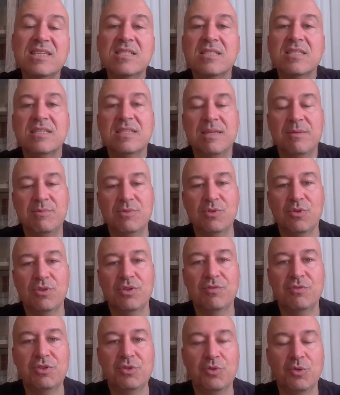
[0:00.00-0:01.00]
some sort
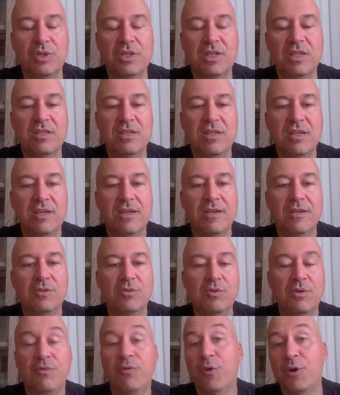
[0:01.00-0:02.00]
of a shortcut
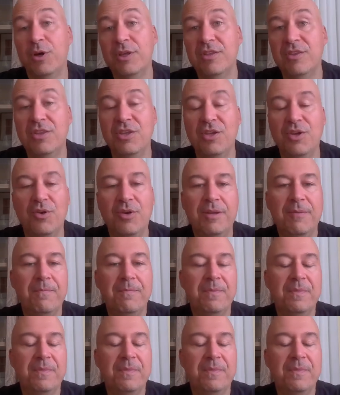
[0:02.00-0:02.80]
to avoid the theory,